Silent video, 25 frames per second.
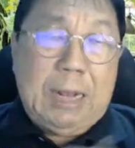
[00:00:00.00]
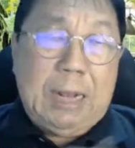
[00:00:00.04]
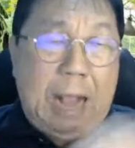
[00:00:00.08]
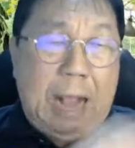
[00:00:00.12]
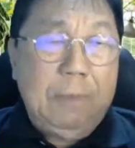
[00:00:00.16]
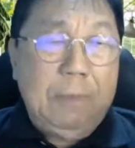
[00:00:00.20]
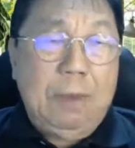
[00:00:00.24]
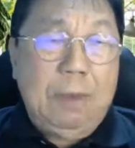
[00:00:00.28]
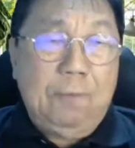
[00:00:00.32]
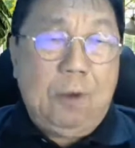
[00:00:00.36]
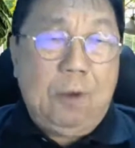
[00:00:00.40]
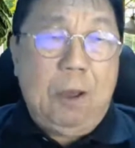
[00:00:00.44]

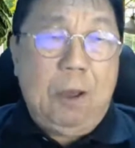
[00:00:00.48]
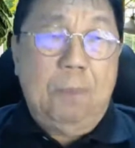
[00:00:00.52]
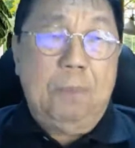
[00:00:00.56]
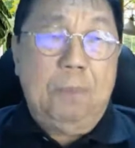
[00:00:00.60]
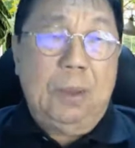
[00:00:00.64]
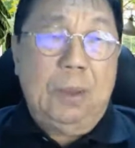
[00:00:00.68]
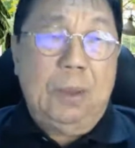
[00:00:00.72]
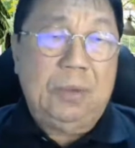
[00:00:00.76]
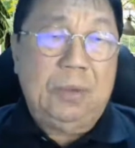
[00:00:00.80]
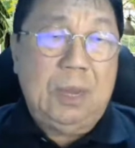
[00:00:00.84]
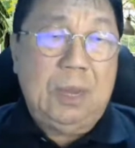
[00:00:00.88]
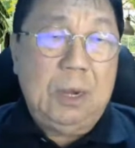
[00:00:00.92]
Coming from a
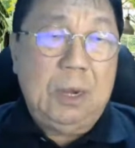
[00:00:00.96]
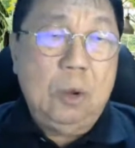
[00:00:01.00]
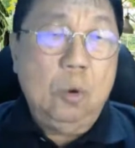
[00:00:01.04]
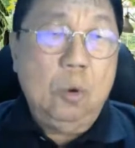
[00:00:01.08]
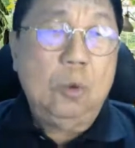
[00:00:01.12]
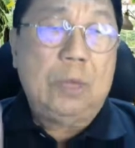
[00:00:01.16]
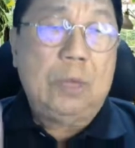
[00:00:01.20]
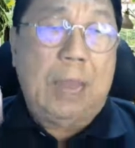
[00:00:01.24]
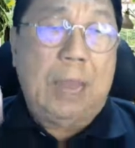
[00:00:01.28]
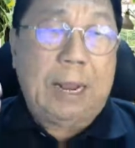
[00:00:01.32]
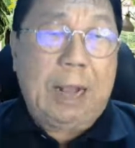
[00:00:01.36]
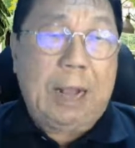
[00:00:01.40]
person
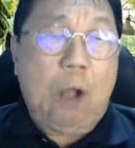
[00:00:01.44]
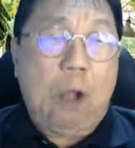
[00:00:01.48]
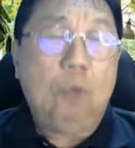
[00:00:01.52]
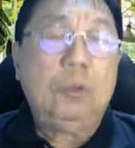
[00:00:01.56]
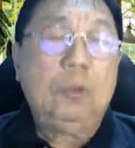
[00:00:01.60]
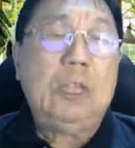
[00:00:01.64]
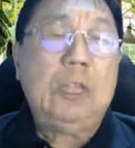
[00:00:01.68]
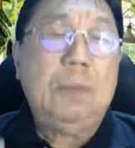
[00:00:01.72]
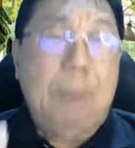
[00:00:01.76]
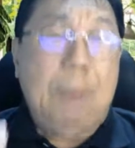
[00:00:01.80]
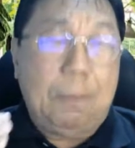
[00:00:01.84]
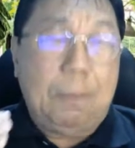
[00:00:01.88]
who's
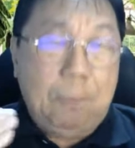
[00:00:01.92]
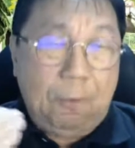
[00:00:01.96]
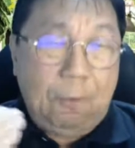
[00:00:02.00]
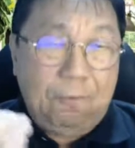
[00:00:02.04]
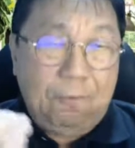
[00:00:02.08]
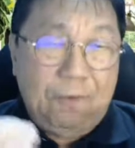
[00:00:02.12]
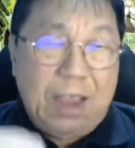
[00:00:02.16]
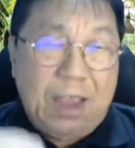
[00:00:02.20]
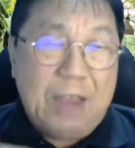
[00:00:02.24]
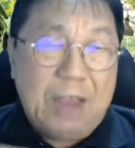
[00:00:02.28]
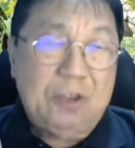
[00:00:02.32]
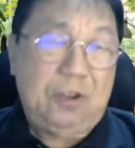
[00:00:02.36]
accountant by
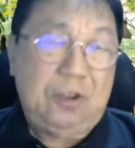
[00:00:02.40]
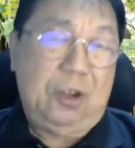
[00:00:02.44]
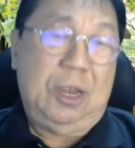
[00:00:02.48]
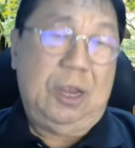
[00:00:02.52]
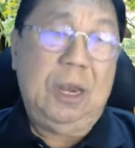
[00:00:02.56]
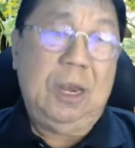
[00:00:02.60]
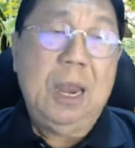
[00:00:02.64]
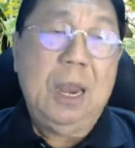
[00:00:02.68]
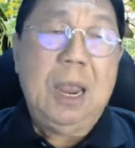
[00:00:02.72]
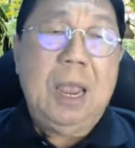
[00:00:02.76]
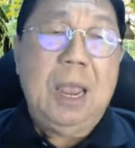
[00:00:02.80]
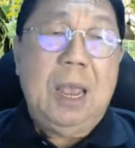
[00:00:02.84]

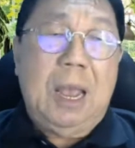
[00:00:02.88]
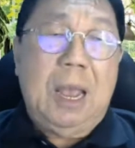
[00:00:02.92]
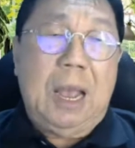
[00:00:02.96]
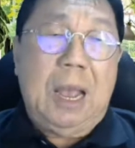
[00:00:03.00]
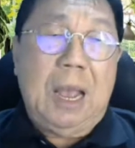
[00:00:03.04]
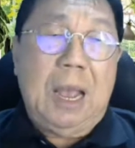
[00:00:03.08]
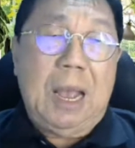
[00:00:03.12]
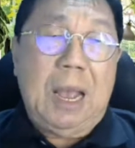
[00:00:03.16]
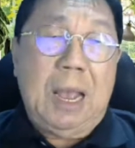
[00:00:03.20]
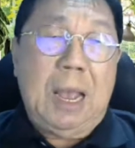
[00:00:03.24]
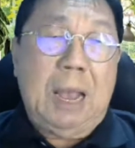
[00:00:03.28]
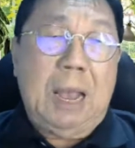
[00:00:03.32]
profession,
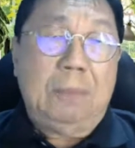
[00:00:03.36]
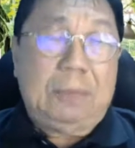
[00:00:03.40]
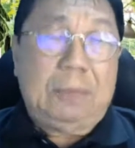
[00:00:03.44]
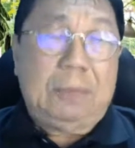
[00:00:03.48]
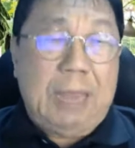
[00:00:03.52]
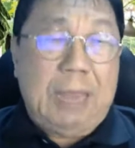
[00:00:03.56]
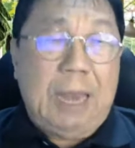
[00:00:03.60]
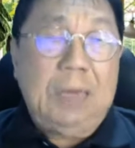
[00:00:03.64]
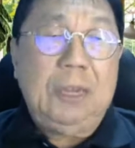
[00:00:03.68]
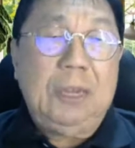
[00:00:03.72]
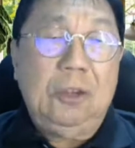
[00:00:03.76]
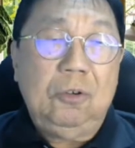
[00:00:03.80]
I'm
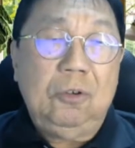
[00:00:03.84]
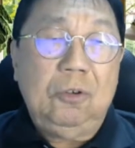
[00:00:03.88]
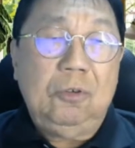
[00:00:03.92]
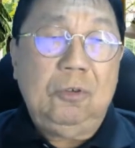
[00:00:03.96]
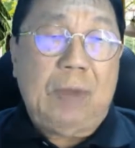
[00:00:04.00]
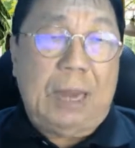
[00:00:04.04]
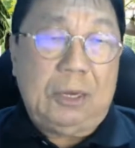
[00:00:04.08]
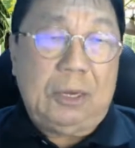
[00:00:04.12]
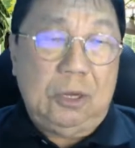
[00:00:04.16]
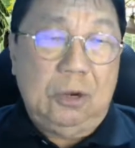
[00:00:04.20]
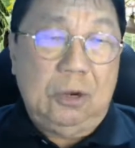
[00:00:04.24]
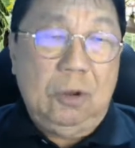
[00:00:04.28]
telling you
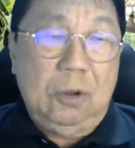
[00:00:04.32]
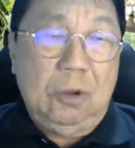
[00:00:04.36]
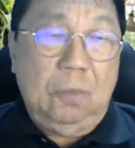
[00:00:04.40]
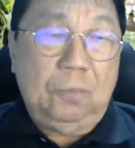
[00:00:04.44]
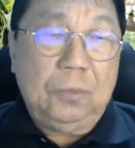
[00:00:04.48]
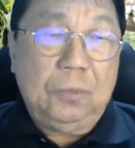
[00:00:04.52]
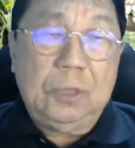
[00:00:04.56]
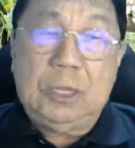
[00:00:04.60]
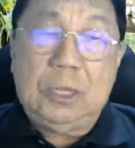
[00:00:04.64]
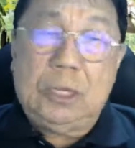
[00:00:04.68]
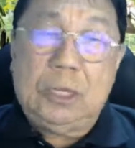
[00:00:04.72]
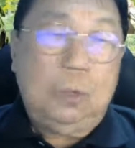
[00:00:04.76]
that
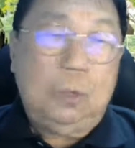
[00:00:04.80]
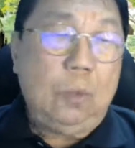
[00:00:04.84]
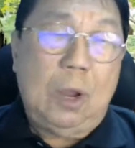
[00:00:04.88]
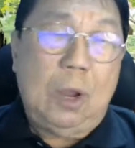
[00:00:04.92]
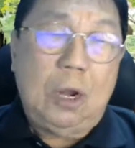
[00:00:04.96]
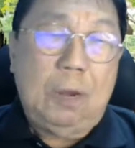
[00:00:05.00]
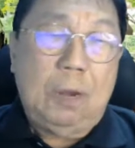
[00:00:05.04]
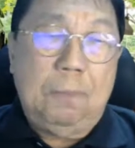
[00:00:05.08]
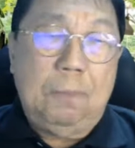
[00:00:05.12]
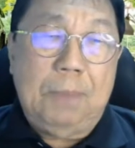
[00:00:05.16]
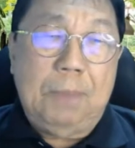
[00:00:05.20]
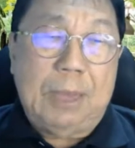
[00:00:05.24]
this is
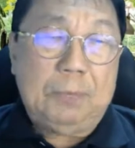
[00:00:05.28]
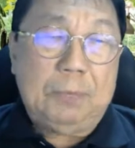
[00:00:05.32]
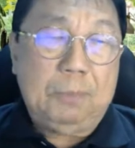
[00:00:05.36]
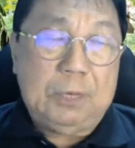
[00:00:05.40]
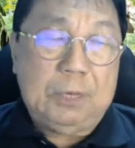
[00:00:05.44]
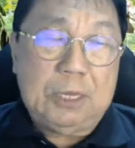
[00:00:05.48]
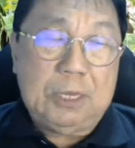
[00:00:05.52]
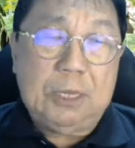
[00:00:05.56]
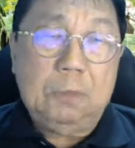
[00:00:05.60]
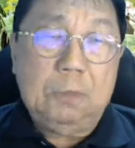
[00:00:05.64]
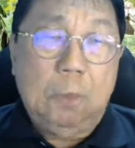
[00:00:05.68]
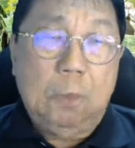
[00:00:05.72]
one of the best
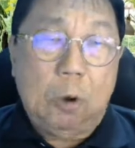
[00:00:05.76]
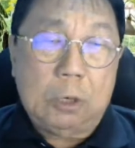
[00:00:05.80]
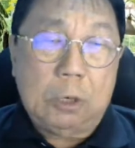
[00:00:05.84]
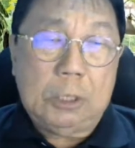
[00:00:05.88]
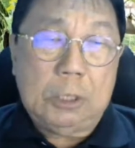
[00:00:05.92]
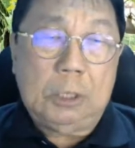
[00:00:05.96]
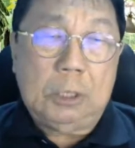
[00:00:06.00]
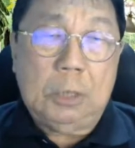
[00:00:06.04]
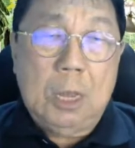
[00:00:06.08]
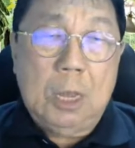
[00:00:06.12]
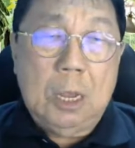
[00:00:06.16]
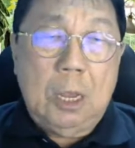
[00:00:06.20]
business
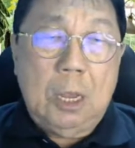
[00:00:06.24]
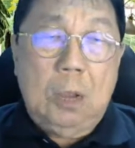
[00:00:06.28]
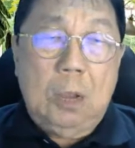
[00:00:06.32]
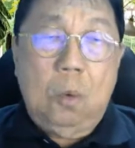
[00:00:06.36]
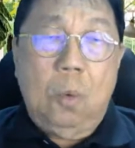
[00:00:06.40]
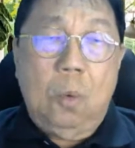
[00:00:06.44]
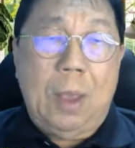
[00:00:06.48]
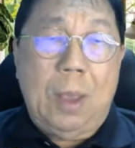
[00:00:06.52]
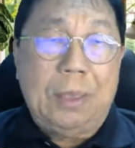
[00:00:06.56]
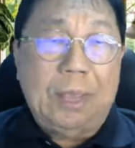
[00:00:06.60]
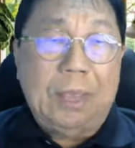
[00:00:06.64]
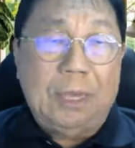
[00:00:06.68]
model,
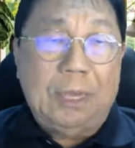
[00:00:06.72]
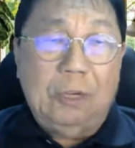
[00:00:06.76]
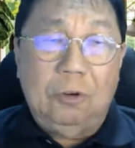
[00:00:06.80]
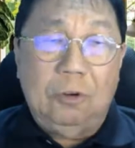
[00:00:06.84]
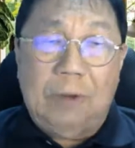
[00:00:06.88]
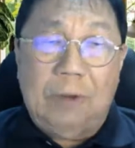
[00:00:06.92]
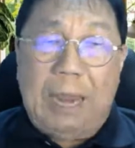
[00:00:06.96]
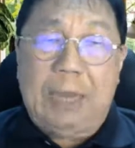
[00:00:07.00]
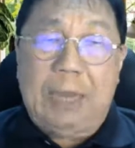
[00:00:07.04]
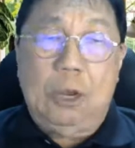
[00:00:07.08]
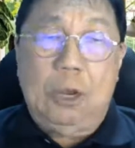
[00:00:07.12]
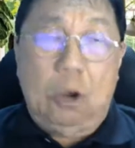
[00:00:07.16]
whether you
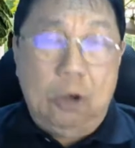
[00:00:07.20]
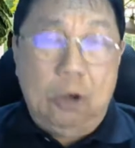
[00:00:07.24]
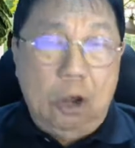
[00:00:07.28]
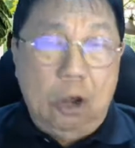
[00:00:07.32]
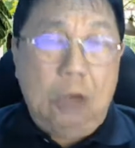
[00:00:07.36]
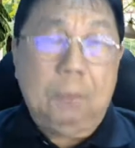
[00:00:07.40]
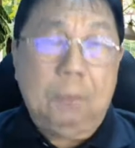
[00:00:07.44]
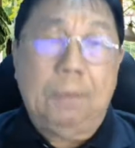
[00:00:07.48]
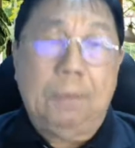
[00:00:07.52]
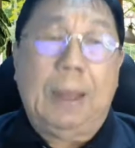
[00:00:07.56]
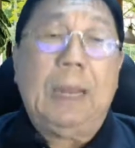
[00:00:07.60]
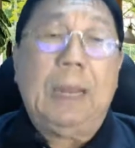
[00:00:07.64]
like it or
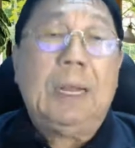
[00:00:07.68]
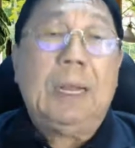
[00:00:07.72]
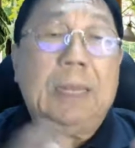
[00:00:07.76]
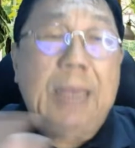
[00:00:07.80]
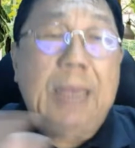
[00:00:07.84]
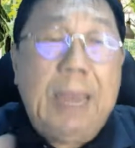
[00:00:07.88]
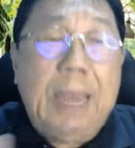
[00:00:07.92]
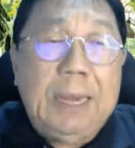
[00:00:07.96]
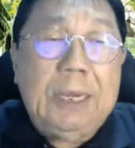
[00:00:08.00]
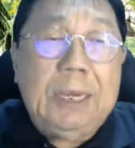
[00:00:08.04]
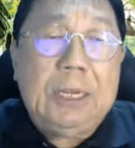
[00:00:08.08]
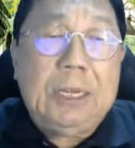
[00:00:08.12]
not. But
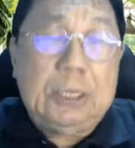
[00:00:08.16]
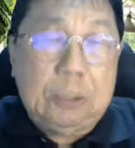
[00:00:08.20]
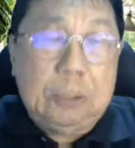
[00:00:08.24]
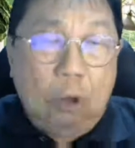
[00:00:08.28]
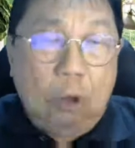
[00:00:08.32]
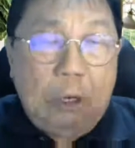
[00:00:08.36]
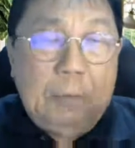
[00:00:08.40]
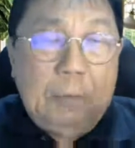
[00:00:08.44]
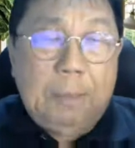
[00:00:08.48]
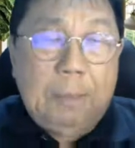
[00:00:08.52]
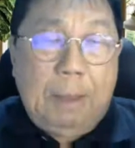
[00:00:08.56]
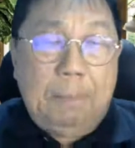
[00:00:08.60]
again, this is
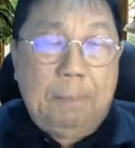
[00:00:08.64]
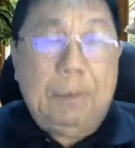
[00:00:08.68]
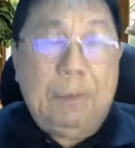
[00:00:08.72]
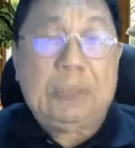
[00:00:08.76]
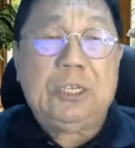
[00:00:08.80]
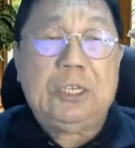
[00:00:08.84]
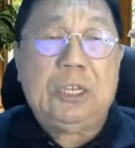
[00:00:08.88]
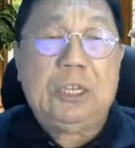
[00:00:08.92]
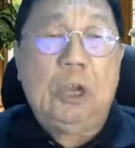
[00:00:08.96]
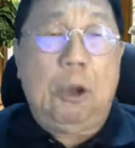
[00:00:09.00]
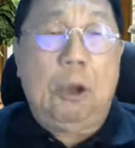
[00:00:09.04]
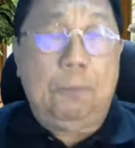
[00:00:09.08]
only my
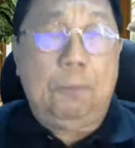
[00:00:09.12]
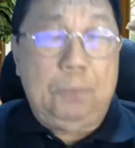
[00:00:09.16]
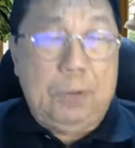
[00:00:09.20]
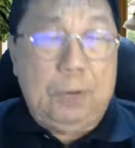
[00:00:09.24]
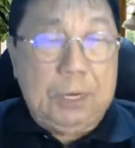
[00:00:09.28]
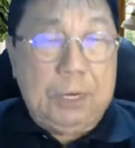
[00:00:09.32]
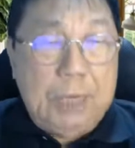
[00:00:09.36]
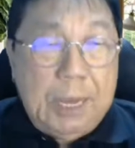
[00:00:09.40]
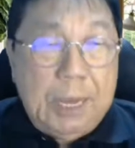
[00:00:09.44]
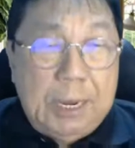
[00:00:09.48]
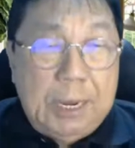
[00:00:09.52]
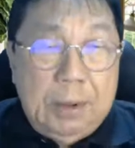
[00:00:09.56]
personal
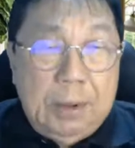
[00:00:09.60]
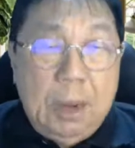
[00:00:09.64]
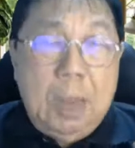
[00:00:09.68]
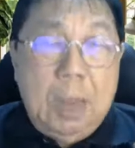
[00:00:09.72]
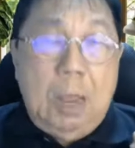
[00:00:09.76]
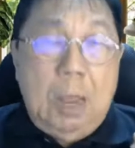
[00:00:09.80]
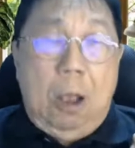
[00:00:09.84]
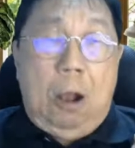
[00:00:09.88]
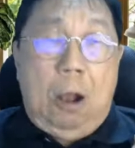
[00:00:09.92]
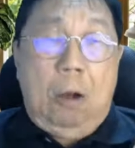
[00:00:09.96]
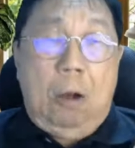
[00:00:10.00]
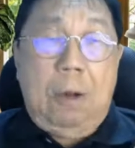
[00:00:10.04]
opinion.
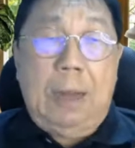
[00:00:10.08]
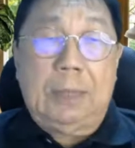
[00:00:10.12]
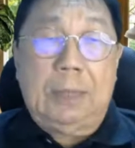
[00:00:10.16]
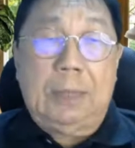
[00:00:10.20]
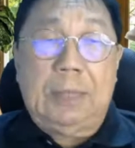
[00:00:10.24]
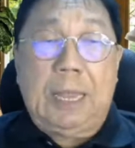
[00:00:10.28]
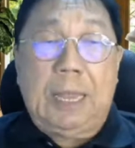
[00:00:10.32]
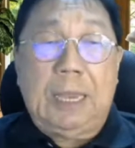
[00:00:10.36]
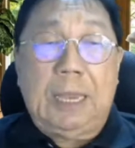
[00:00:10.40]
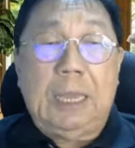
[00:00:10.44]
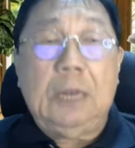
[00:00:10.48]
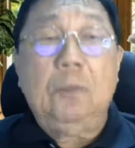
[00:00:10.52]
All right,
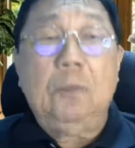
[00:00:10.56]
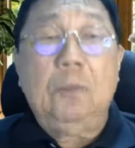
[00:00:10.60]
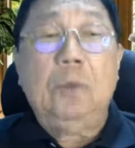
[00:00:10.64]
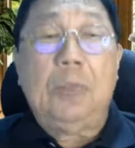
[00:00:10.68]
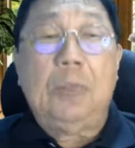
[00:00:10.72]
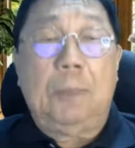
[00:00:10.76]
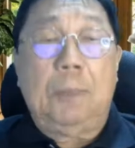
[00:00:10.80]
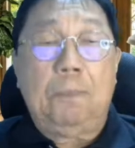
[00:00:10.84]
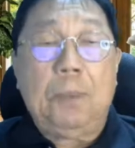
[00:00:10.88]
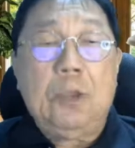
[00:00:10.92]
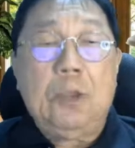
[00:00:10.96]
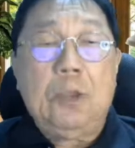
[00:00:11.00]
take it with
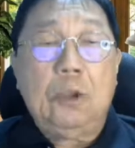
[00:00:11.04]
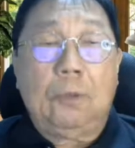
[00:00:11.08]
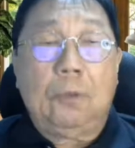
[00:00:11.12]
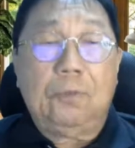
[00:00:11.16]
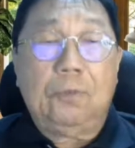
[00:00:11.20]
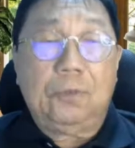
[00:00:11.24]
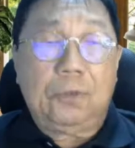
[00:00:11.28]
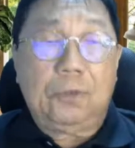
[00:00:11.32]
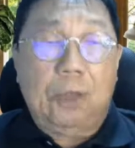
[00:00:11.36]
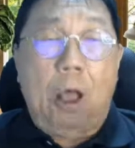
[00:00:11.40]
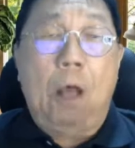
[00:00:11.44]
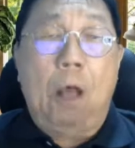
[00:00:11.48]
a pinch of
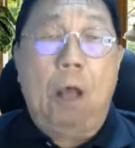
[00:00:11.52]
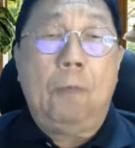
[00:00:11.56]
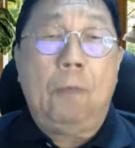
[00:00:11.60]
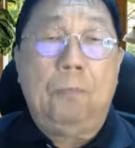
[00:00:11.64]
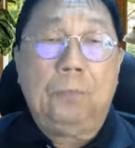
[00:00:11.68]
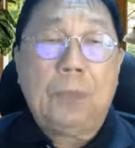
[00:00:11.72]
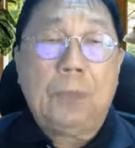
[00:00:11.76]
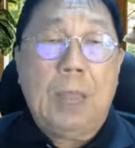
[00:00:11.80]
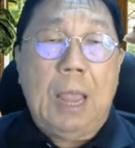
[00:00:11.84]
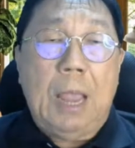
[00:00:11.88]
salt.